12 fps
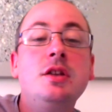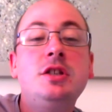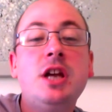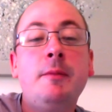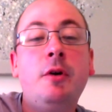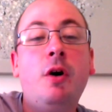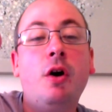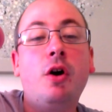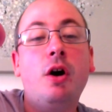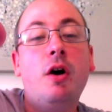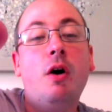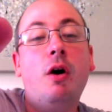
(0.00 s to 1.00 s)

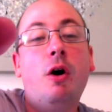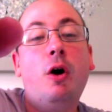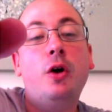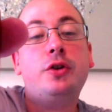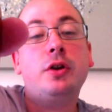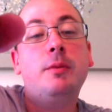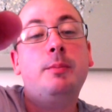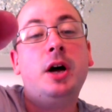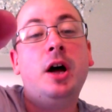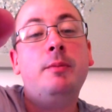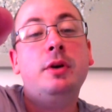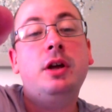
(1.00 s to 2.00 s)
Jamaroc Hot
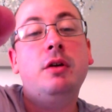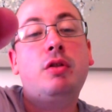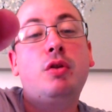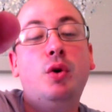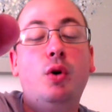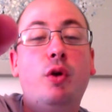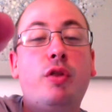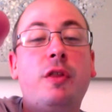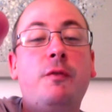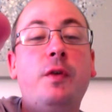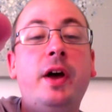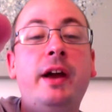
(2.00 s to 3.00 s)
Barbecue Sauce,
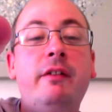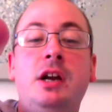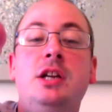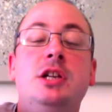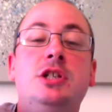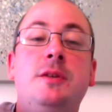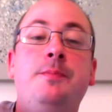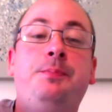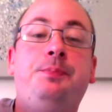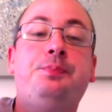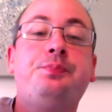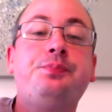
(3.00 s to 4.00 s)
the fiery edition.
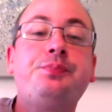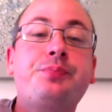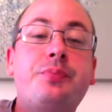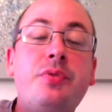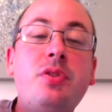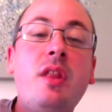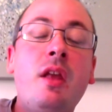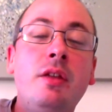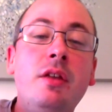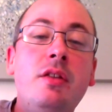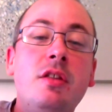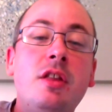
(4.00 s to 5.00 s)

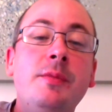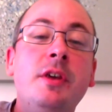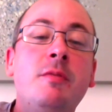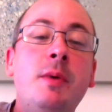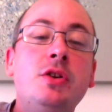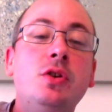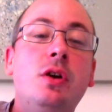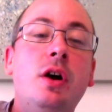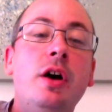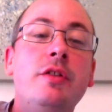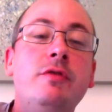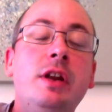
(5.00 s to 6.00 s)
This is something special,
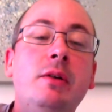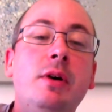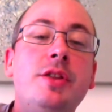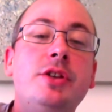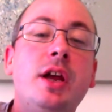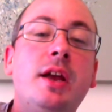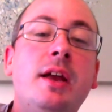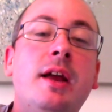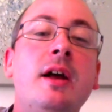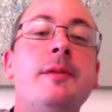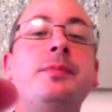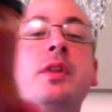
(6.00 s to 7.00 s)
guys, really worth checking
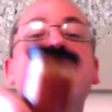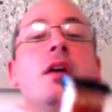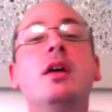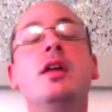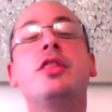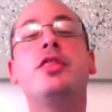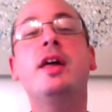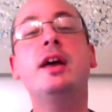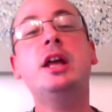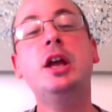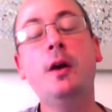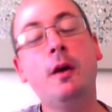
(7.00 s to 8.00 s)
out.
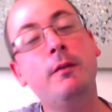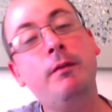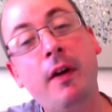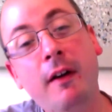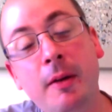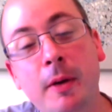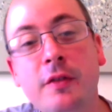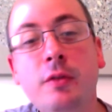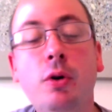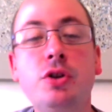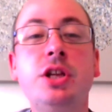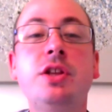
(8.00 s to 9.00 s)
Thank you very much for
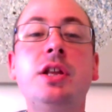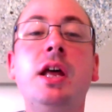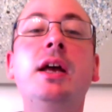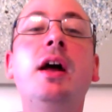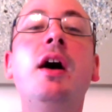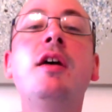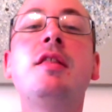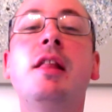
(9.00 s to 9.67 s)
watching today, guys.